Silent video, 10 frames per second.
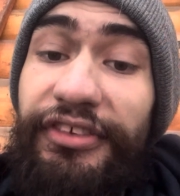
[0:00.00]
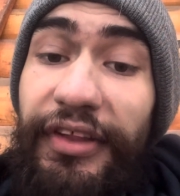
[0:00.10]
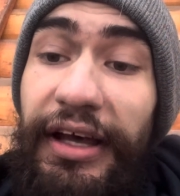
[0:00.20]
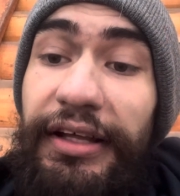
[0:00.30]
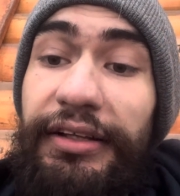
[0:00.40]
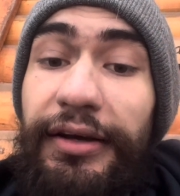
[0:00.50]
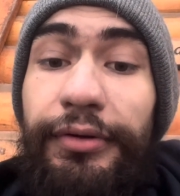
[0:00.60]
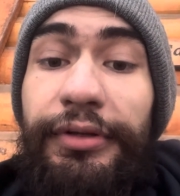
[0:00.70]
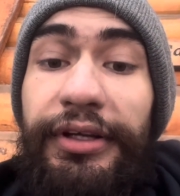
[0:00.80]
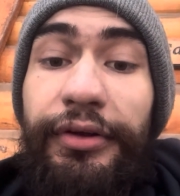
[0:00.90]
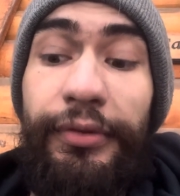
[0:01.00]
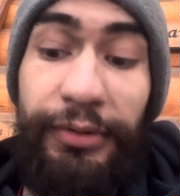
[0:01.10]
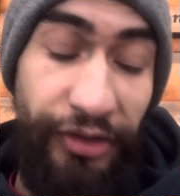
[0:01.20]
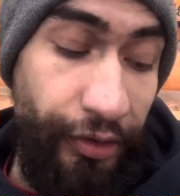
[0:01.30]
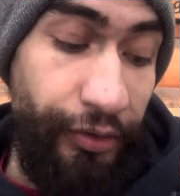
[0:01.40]
of that, not only are the
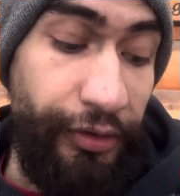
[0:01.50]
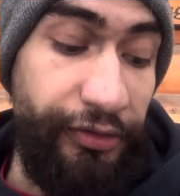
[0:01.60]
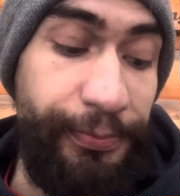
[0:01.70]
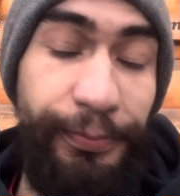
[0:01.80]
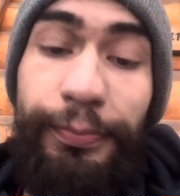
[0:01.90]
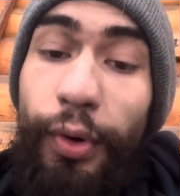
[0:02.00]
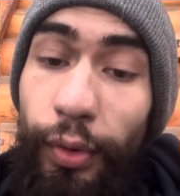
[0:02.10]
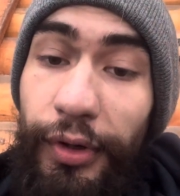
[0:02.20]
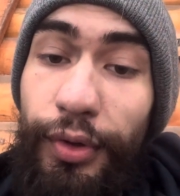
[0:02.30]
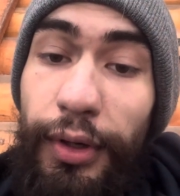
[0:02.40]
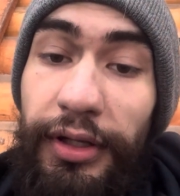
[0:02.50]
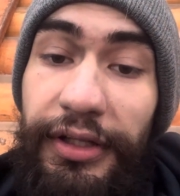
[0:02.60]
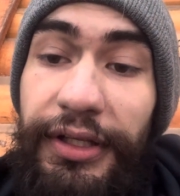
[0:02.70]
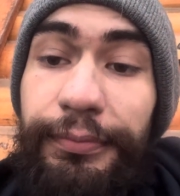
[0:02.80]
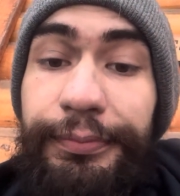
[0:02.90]
materials poor
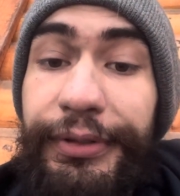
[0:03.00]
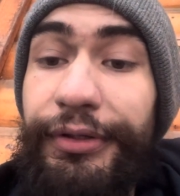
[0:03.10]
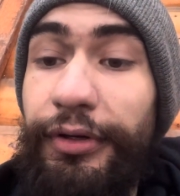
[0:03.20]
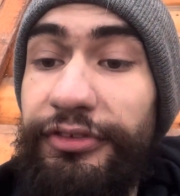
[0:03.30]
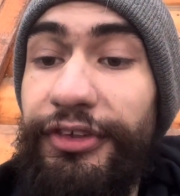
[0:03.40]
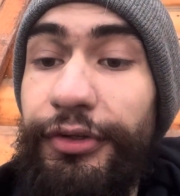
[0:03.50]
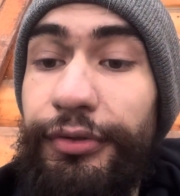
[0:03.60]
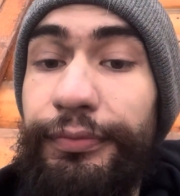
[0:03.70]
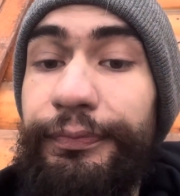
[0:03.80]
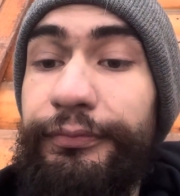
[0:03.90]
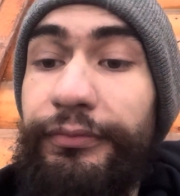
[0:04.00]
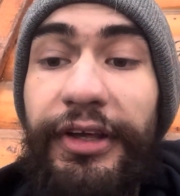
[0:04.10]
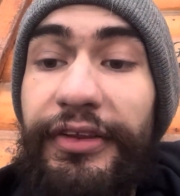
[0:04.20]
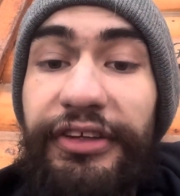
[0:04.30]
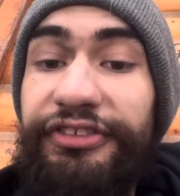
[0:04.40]
quality, but also
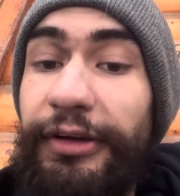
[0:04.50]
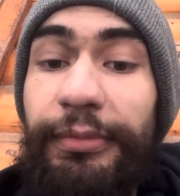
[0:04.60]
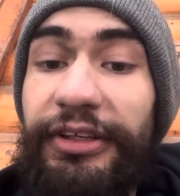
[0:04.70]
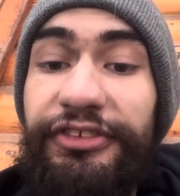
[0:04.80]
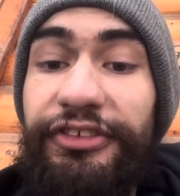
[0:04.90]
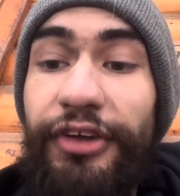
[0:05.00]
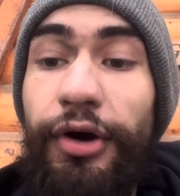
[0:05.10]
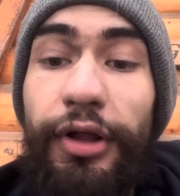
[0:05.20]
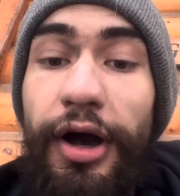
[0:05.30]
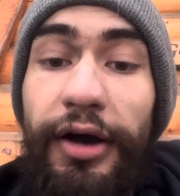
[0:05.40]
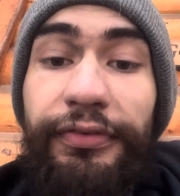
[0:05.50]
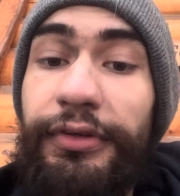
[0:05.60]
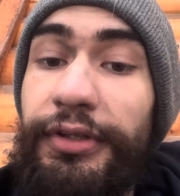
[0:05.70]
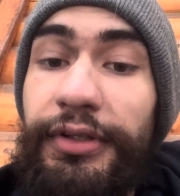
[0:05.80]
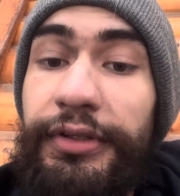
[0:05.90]
the assembly is just all off.
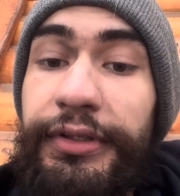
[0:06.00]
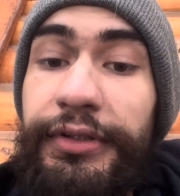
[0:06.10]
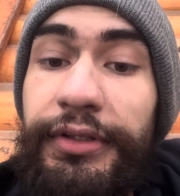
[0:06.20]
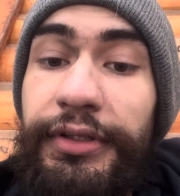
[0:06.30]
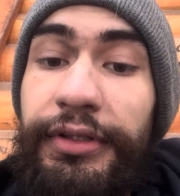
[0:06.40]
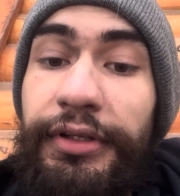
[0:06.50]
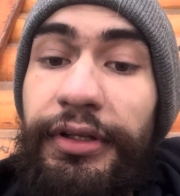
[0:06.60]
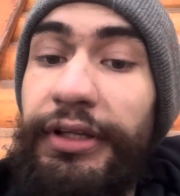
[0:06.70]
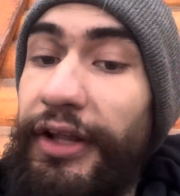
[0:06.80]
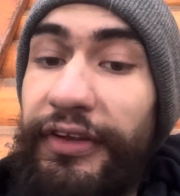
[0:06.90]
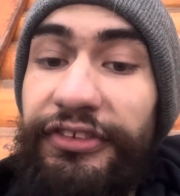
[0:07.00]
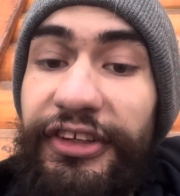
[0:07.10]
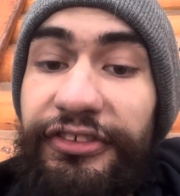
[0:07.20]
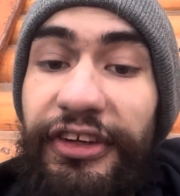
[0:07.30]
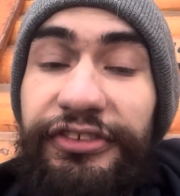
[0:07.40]
Nothing's
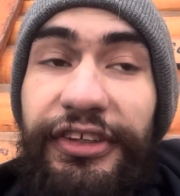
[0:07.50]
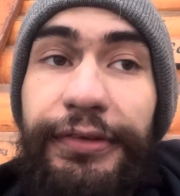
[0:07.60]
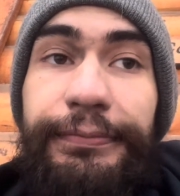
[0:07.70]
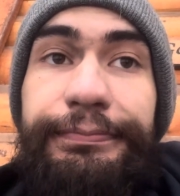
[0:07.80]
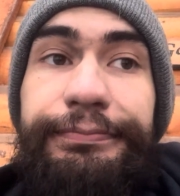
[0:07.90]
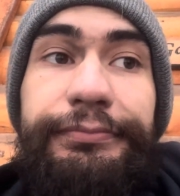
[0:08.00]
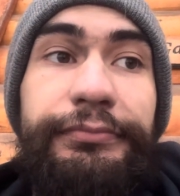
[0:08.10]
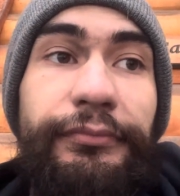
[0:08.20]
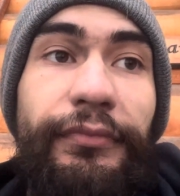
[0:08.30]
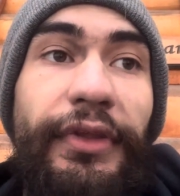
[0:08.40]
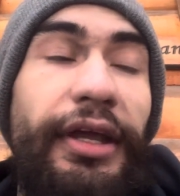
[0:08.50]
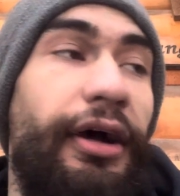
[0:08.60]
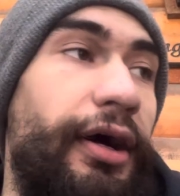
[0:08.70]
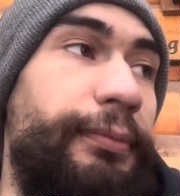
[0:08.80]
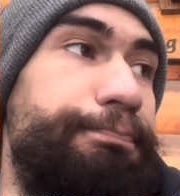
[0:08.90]
consistent.
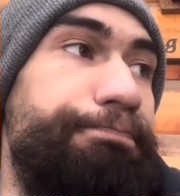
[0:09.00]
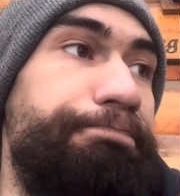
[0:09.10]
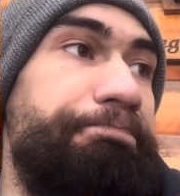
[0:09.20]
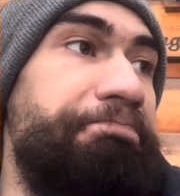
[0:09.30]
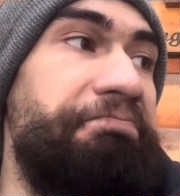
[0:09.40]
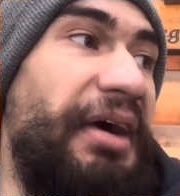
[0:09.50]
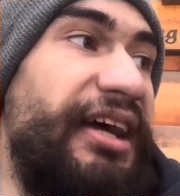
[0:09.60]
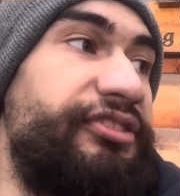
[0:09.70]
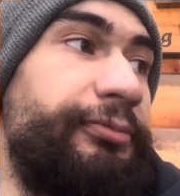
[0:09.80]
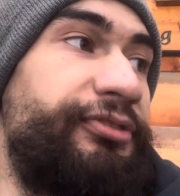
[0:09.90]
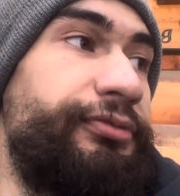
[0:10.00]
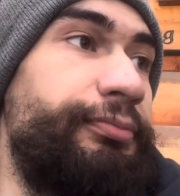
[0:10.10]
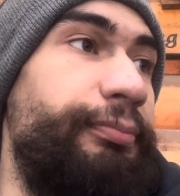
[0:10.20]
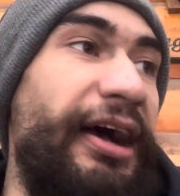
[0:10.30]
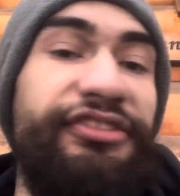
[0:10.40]
I had some
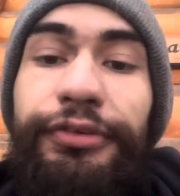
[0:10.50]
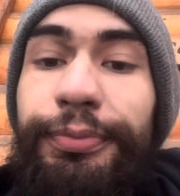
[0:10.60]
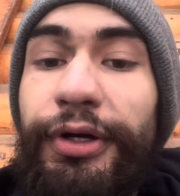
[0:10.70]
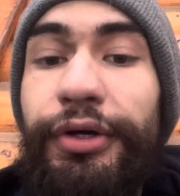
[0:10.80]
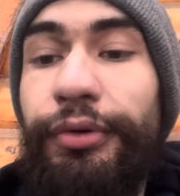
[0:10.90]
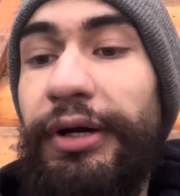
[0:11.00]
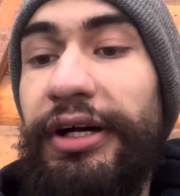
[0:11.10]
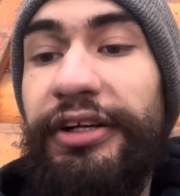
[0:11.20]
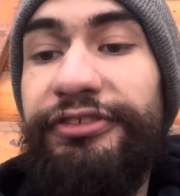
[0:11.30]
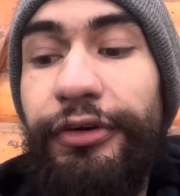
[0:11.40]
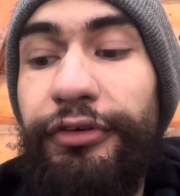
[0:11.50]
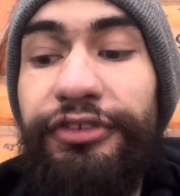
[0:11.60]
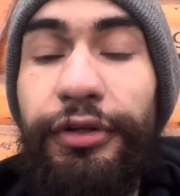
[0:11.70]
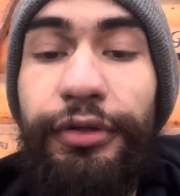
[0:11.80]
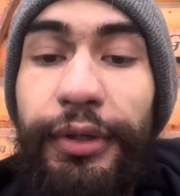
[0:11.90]
Master Pro starter
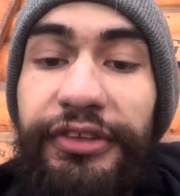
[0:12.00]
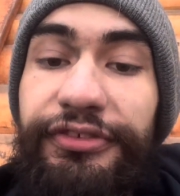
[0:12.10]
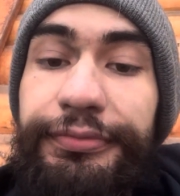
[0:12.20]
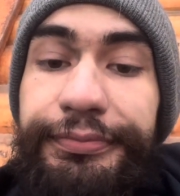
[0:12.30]
solenoids